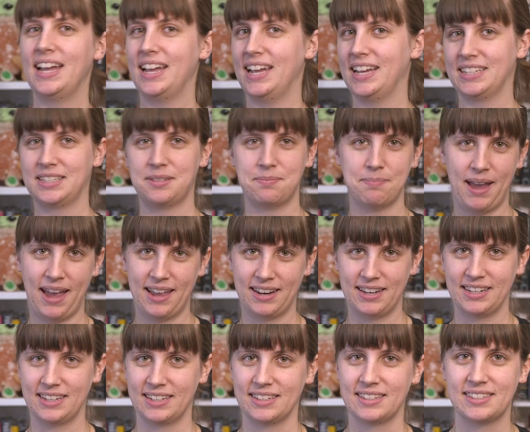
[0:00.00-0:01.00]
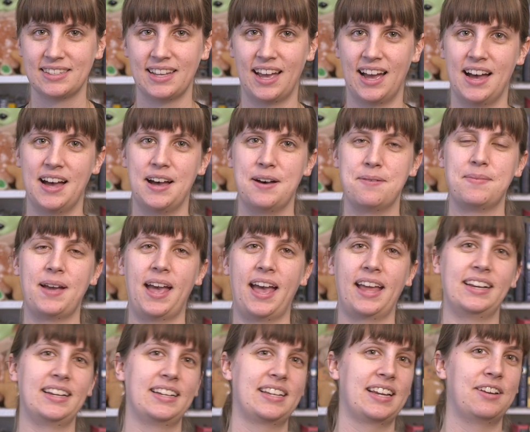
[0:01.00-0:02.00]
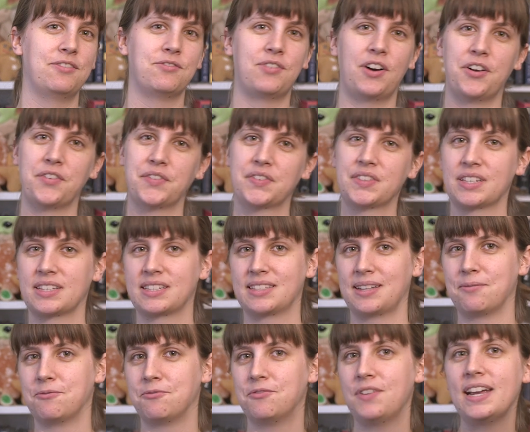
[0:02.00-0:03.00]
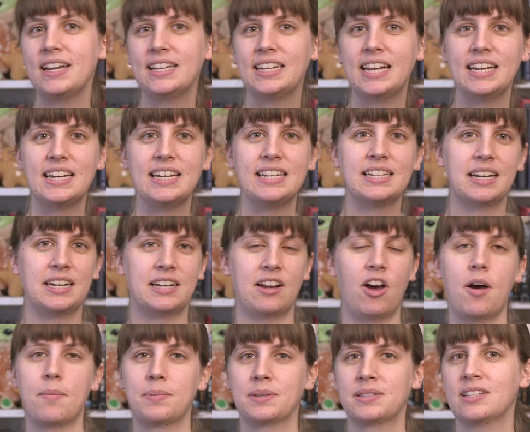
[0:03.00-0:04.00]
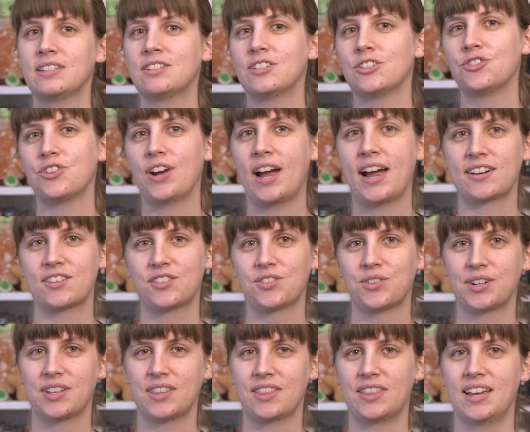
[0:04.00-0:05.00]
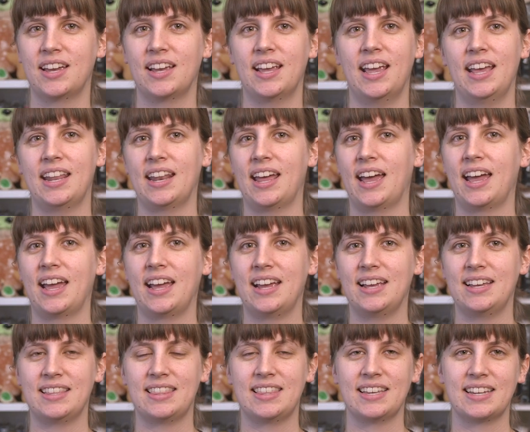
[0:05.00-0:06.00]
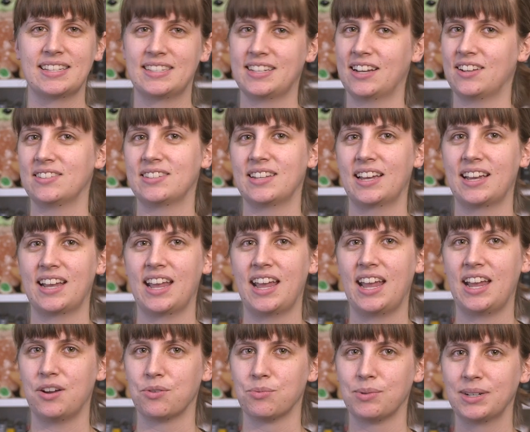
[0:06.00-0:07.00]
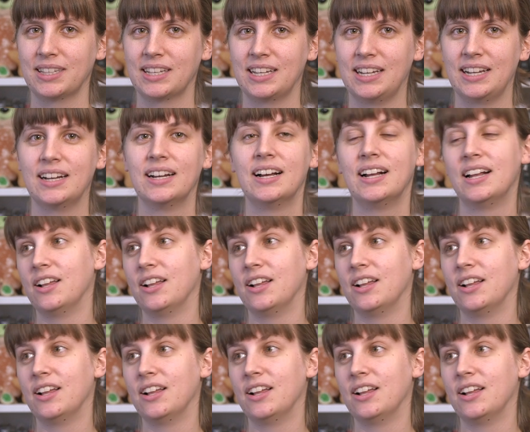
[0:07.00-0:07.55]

it's madness, and it involves some fake dating and opposites attract sort of thing, and I think it sounds like a really